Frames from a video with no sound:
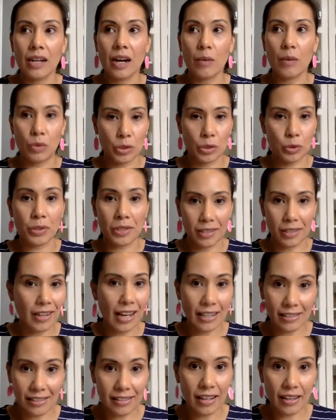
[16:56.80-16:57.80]
which was the
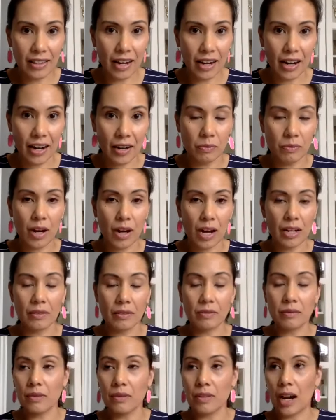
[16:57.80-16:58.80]
last day that
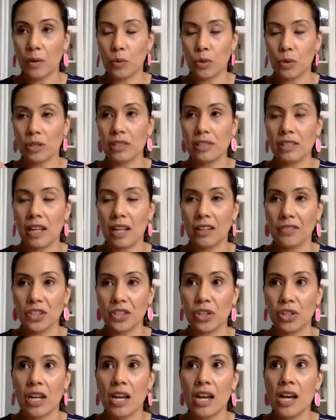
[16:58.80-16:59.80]
I worked in television.